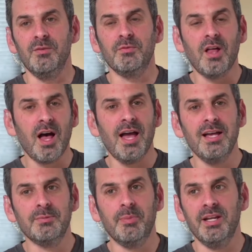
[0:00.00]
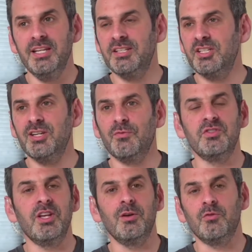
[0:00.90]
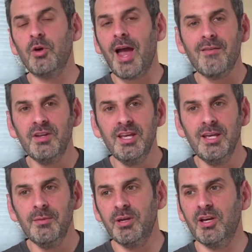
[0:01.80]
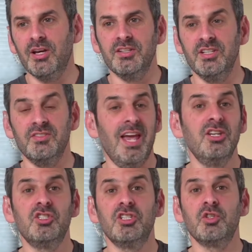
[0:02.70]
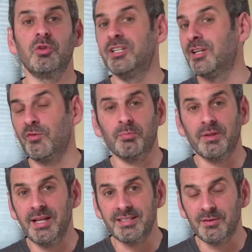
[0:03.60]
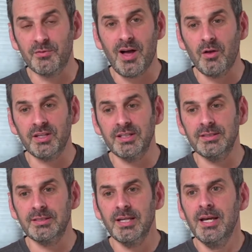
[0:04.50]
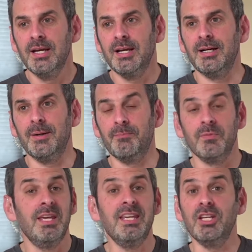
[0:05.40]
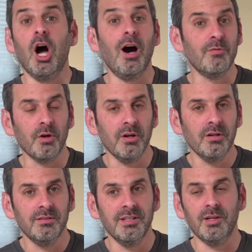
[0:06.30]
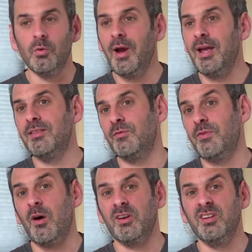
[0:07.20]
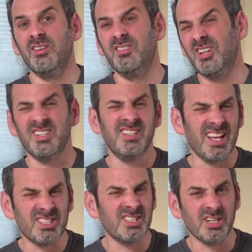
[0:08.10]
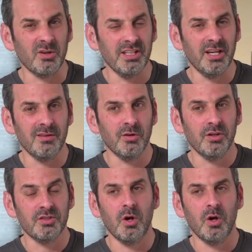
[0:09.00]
he flies, but he has a different center of gravity because his engines are in a different place than Falcon's. Um, he can hover in a way that Falcon doesn't necessarily hover.